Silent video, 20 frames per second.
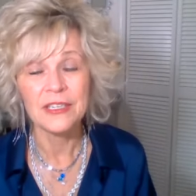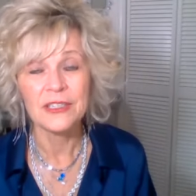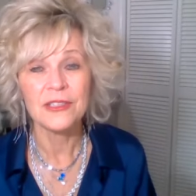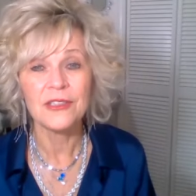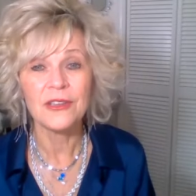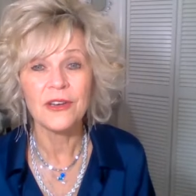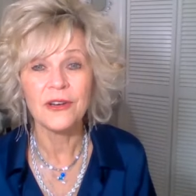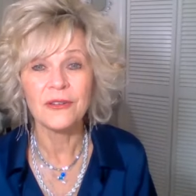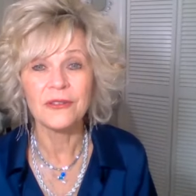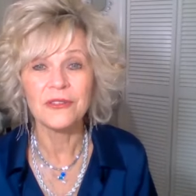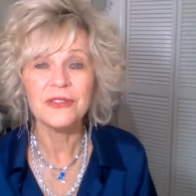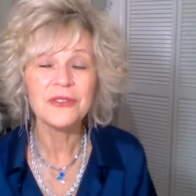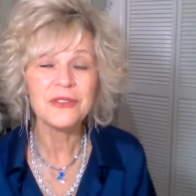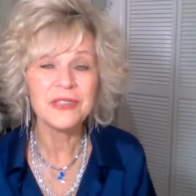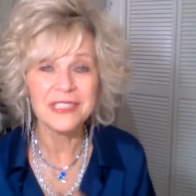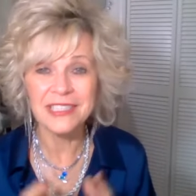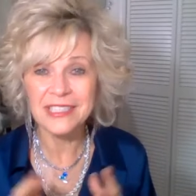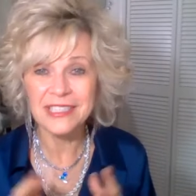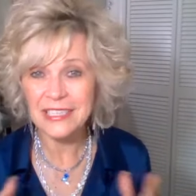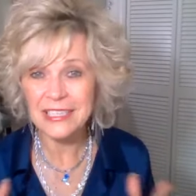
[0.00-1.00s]
so you
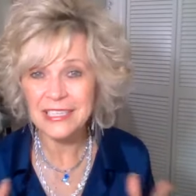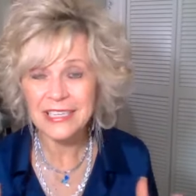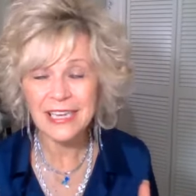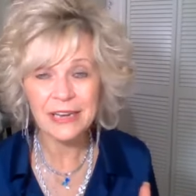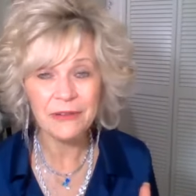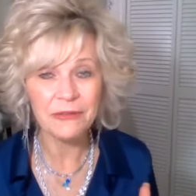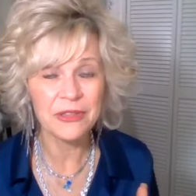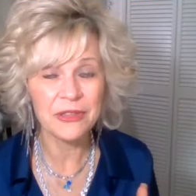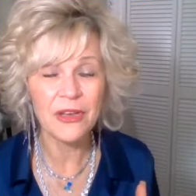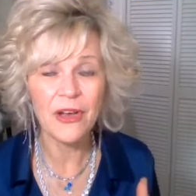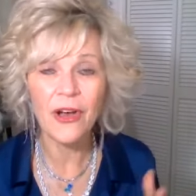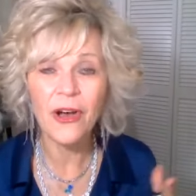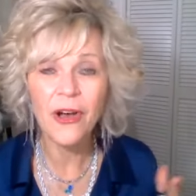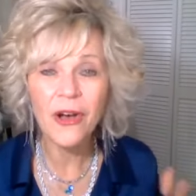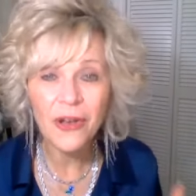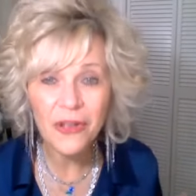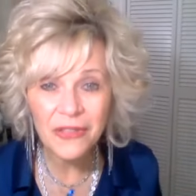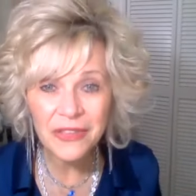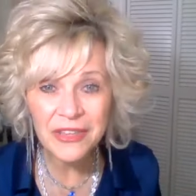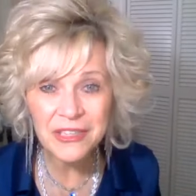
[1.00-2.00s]
can see with
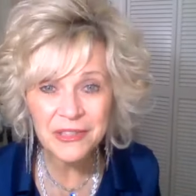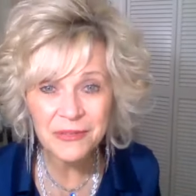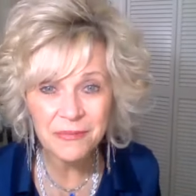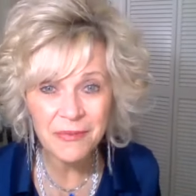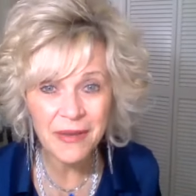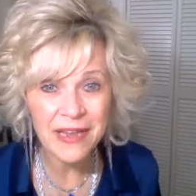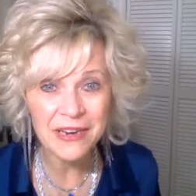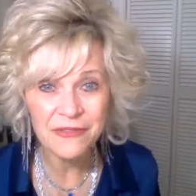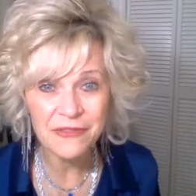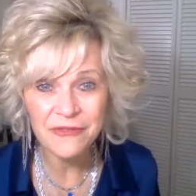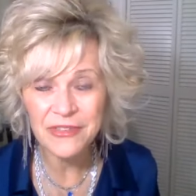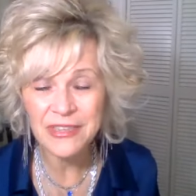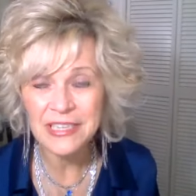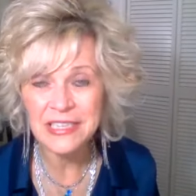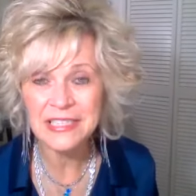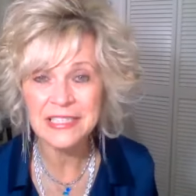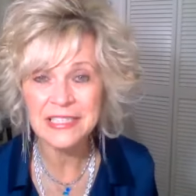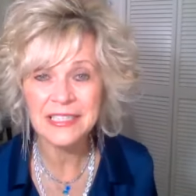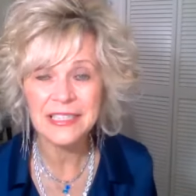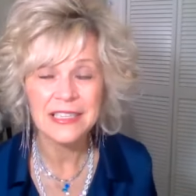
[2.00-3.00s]
all these
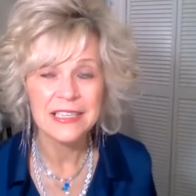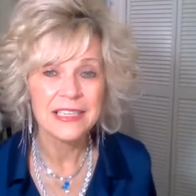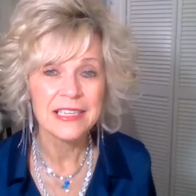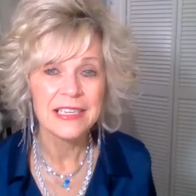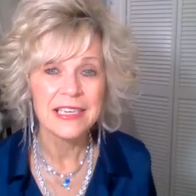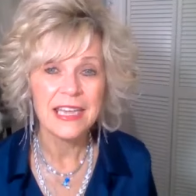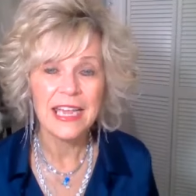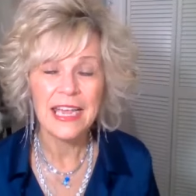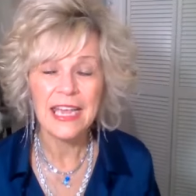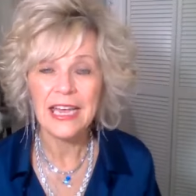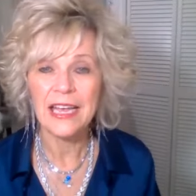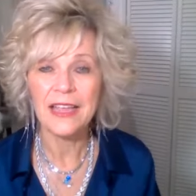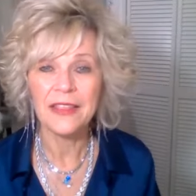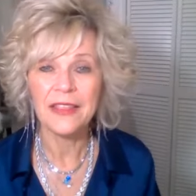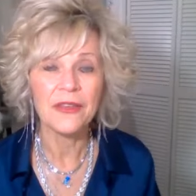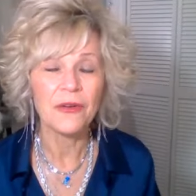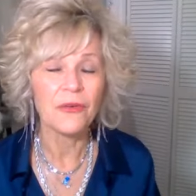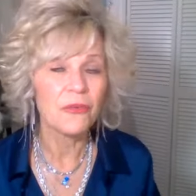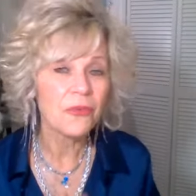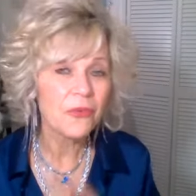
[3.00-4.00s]
benefits
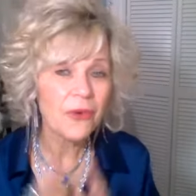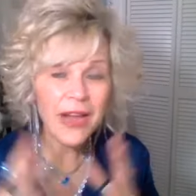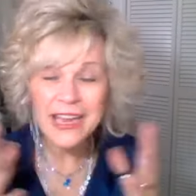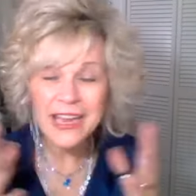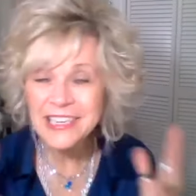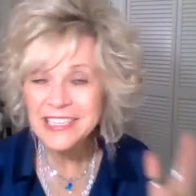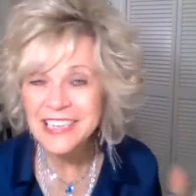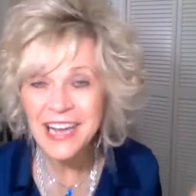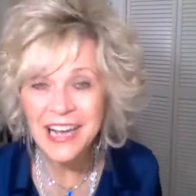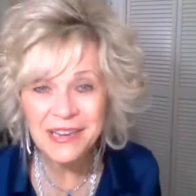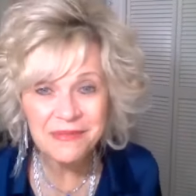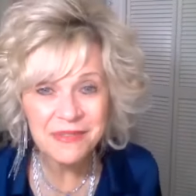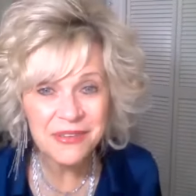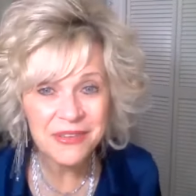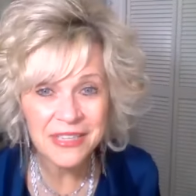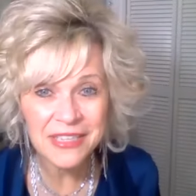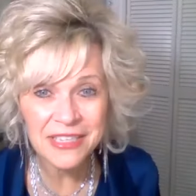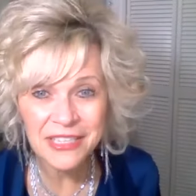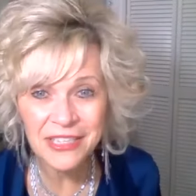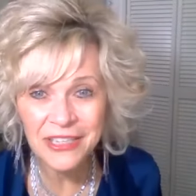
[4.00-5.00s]
and the right time
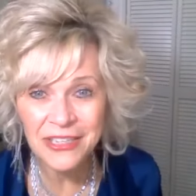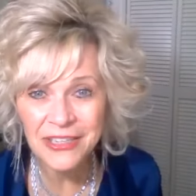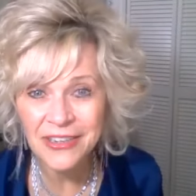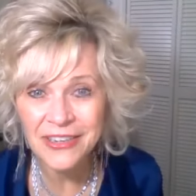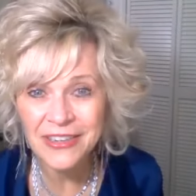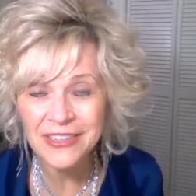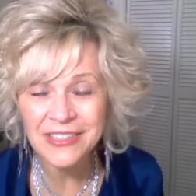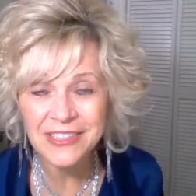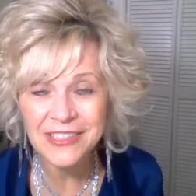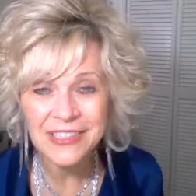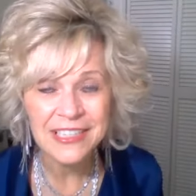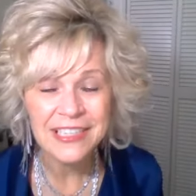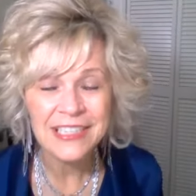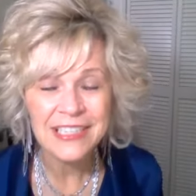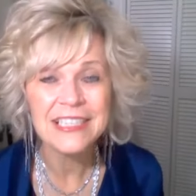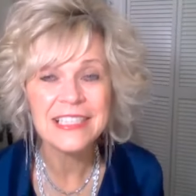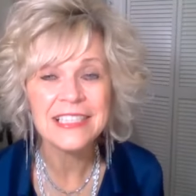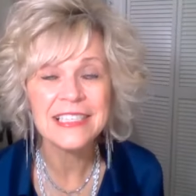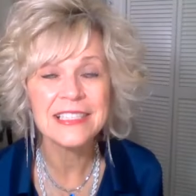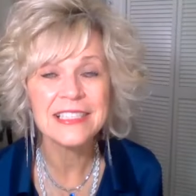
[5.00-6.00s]
of the year
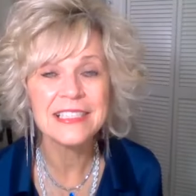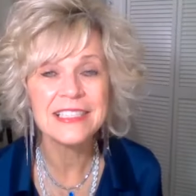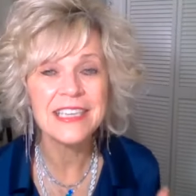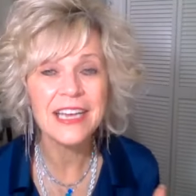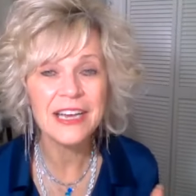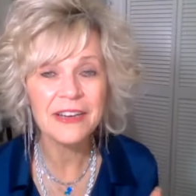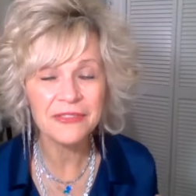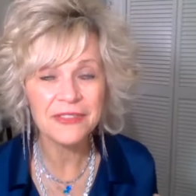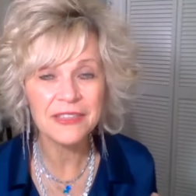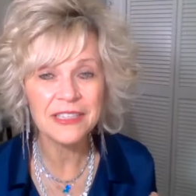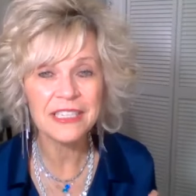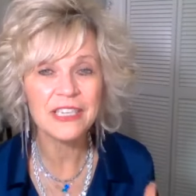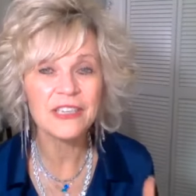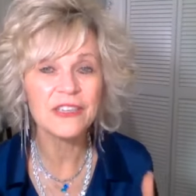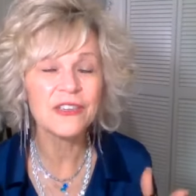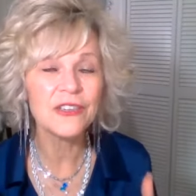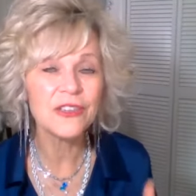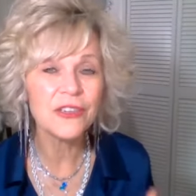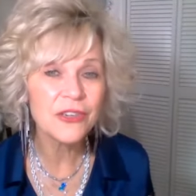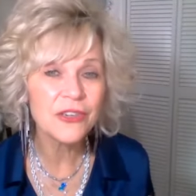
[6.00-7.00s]
is definitely
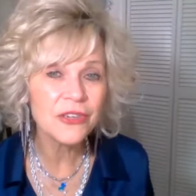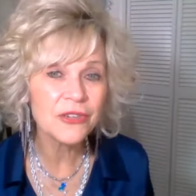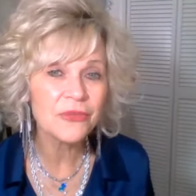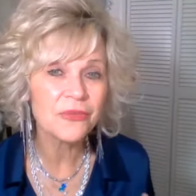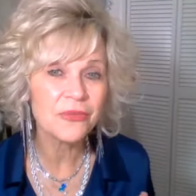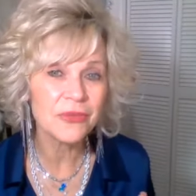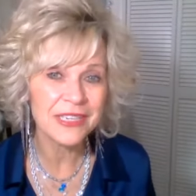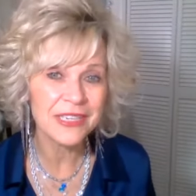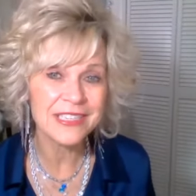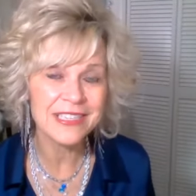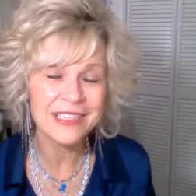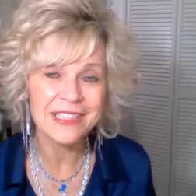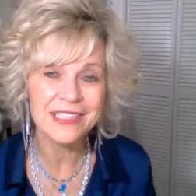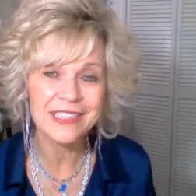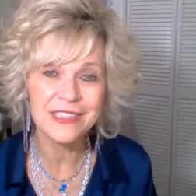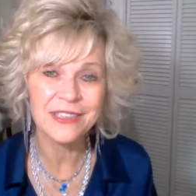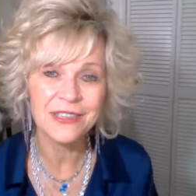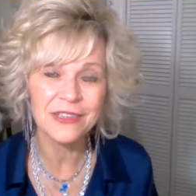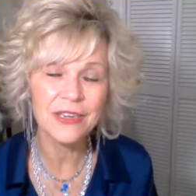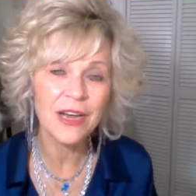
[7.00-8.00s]
a good
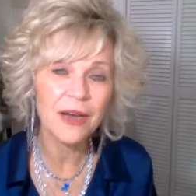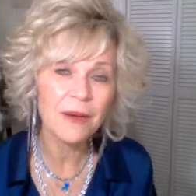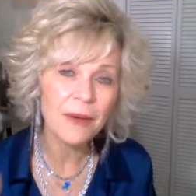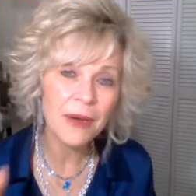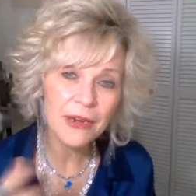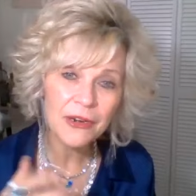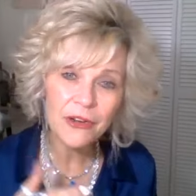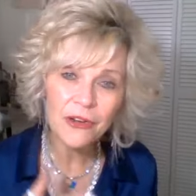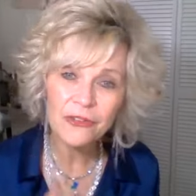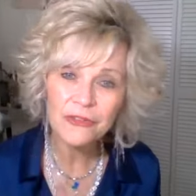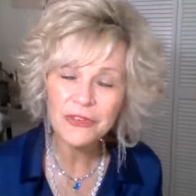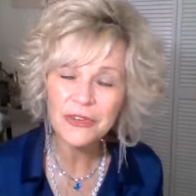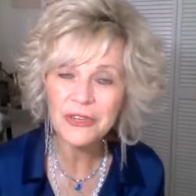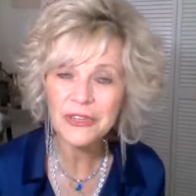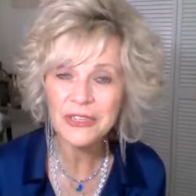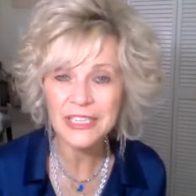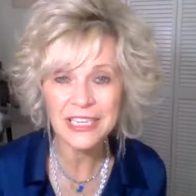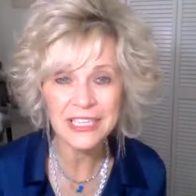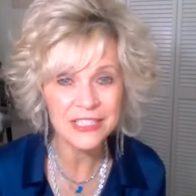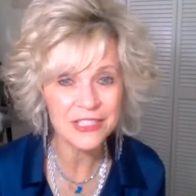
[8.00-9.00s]
reason to come on
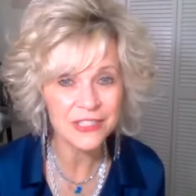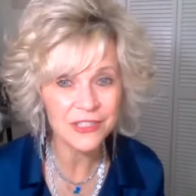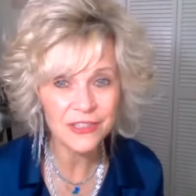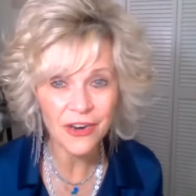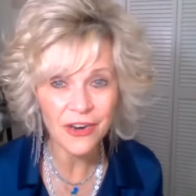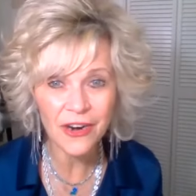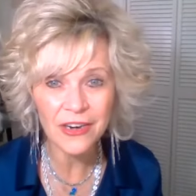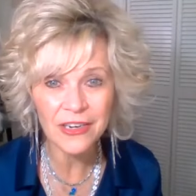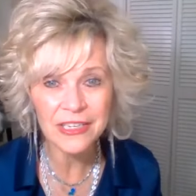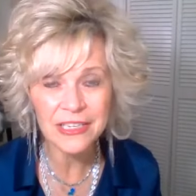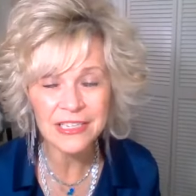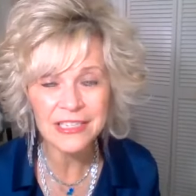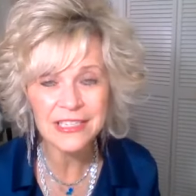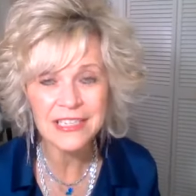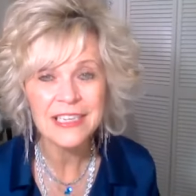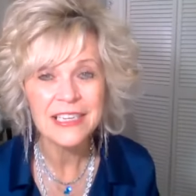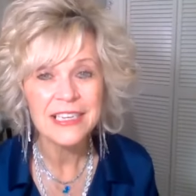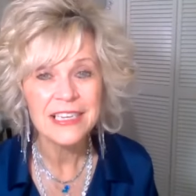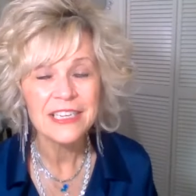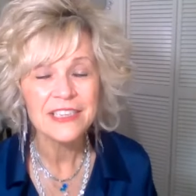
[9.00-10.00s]
over, get
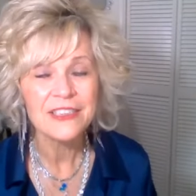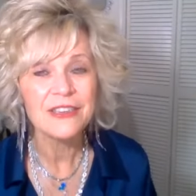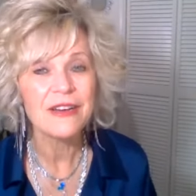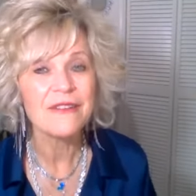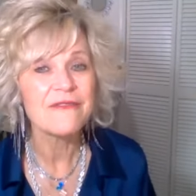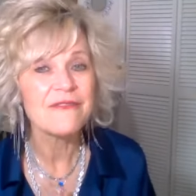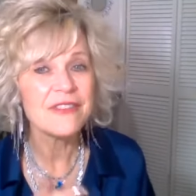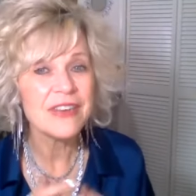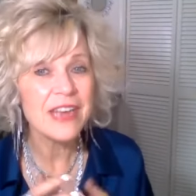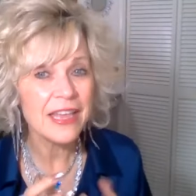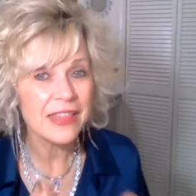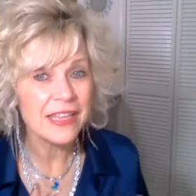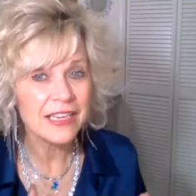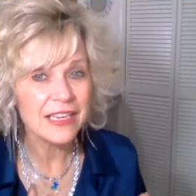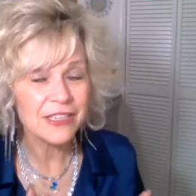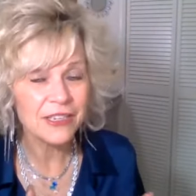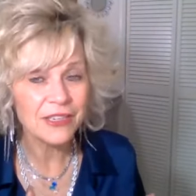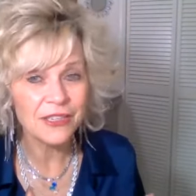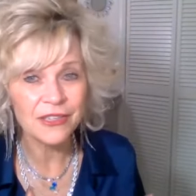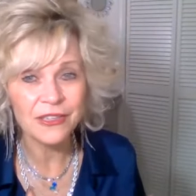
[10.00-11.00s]
started. You have
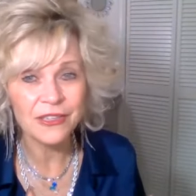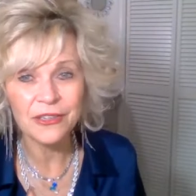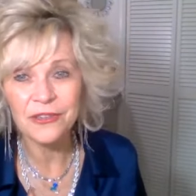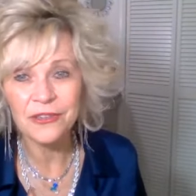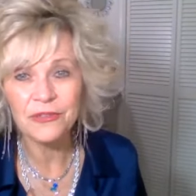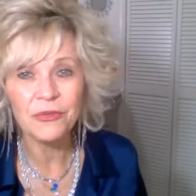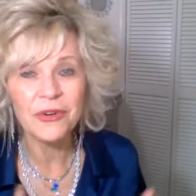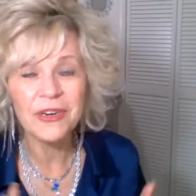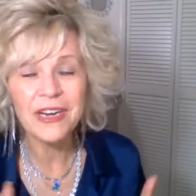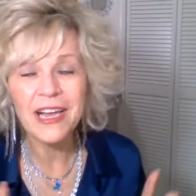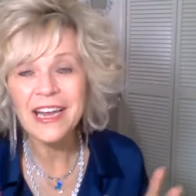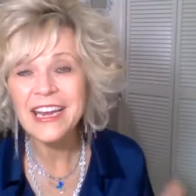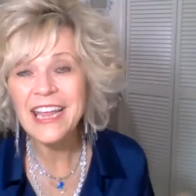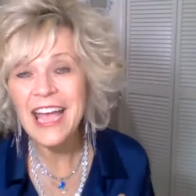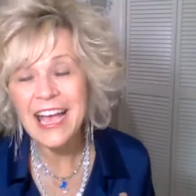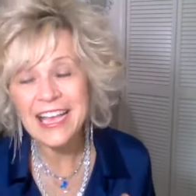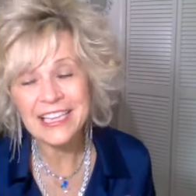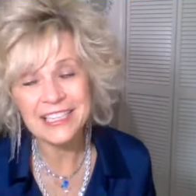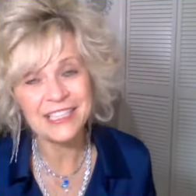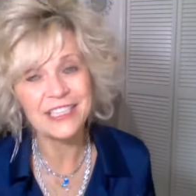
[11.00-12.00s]
nothing to lose. We're not
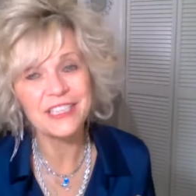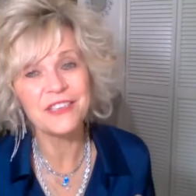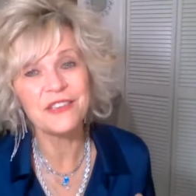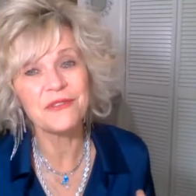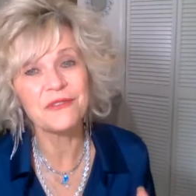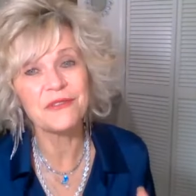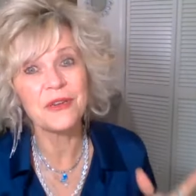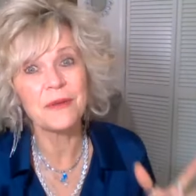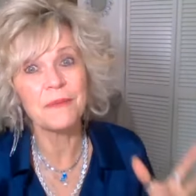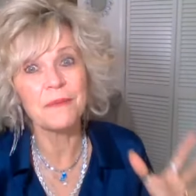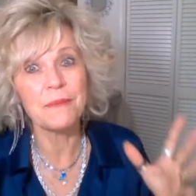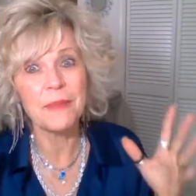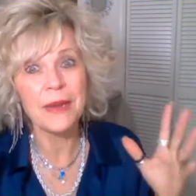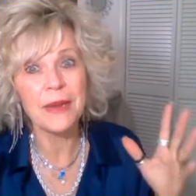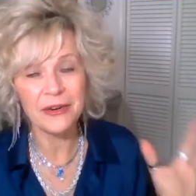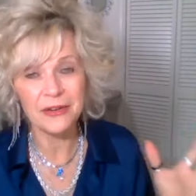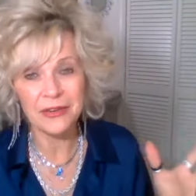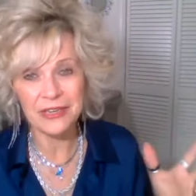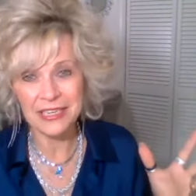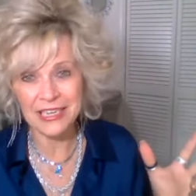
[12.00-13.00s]
asking you to
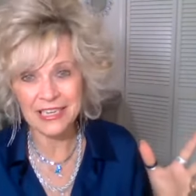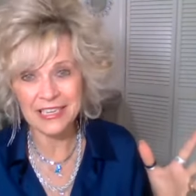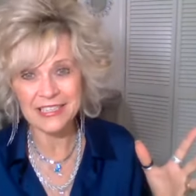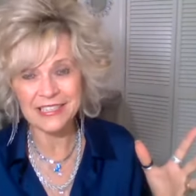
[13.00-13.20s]
marry